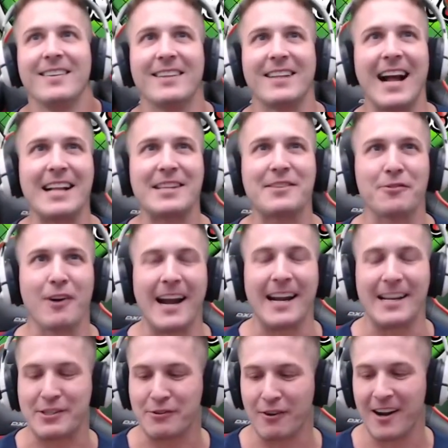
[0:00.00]
That's
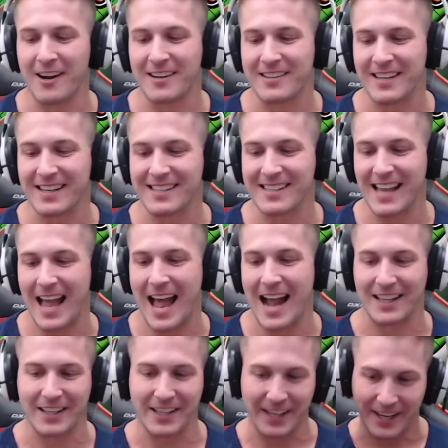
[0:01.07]
right, Trunks,
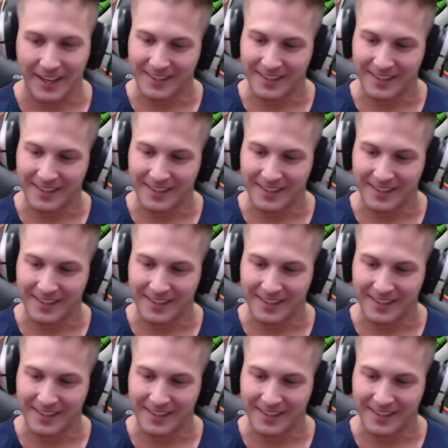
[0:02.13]
exactly.